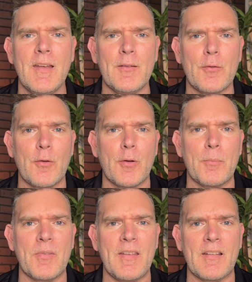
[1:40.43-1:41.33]
in
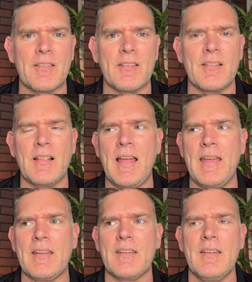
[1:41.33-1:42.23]
circumstances
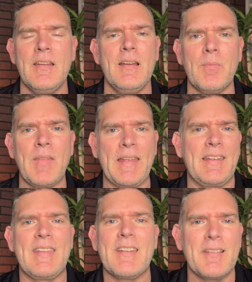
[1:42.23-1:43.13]
like the
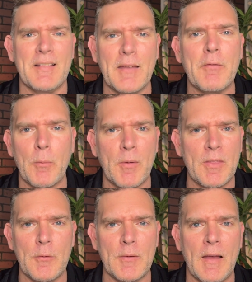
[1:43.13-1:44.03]
kids living
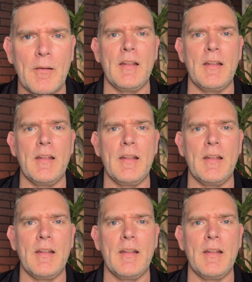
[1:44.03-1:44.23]
with you now.